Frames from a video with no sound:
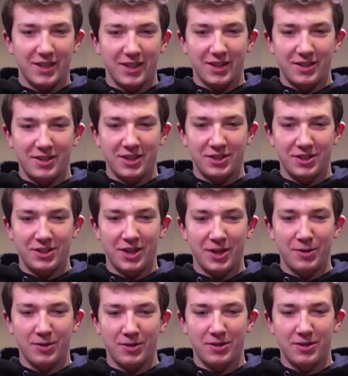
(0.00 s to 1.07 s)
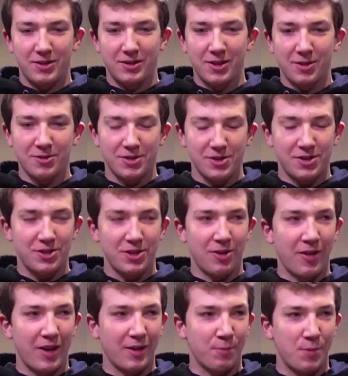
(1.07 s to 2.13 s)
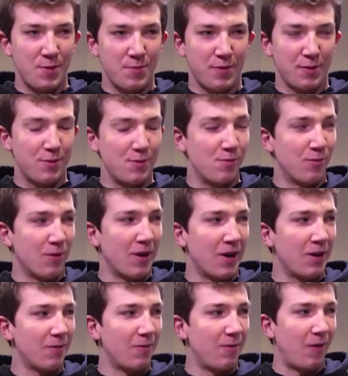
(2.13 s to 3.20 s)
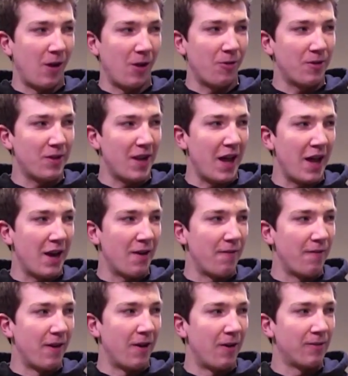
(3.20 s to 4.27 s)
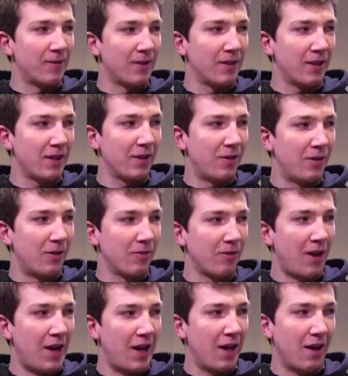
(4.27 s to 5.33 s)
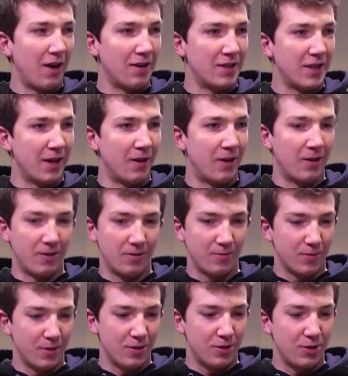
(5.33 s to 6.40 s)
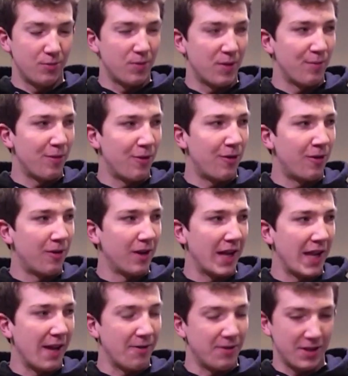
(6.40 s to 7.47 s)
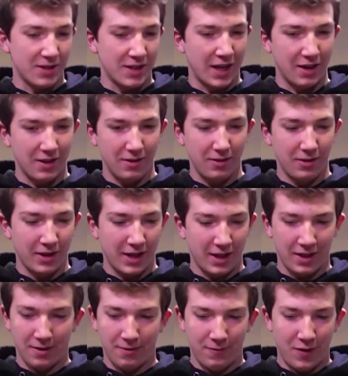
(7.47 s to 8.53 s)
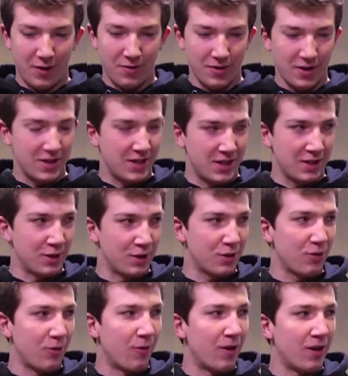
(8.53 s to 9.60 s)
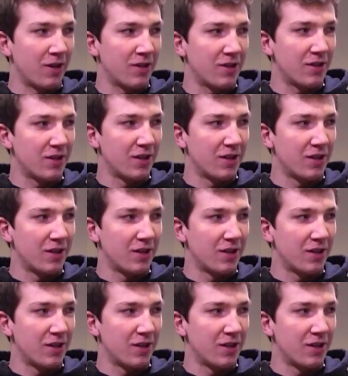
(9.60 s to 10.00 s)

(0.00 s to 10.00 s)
just goes to show like people who weren't following the NFL really a whole lot until the Super Bowl, and they would just like look at their phone and see the scores.